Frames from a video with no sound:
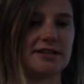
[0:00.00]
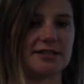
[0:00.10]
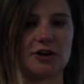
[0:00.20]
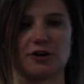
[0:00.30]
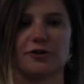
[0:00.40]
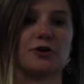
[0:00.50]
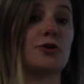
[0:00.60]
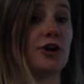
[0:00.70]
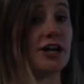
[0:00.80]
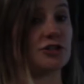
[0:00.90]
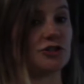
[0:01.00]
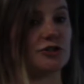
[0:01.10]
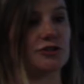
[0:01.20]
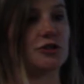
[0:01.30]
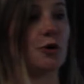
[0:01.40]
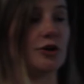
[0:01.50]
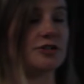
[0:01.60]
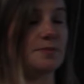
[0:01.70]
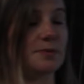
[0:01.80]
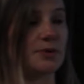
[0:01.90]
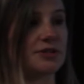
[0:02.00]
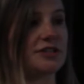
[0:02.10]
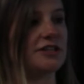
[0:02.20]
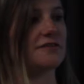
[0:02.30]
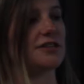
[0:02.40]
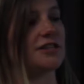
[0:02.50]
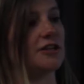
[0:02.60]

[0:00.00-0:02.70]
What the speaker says: et cetera, their credentials, in order to be perceived as